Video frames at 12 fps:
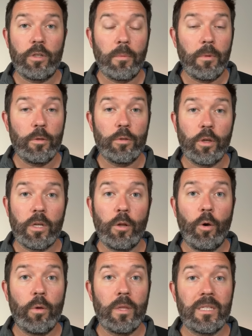somebody who's looking to
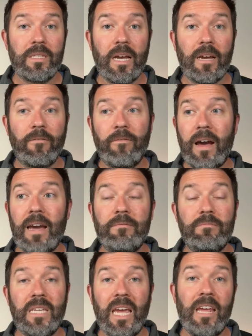hold this stock
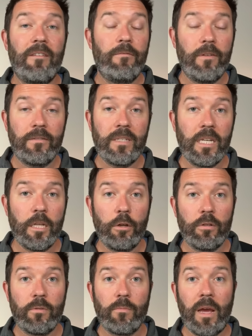5, 10, 15
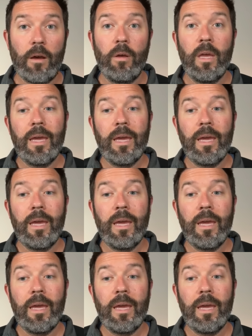years from now,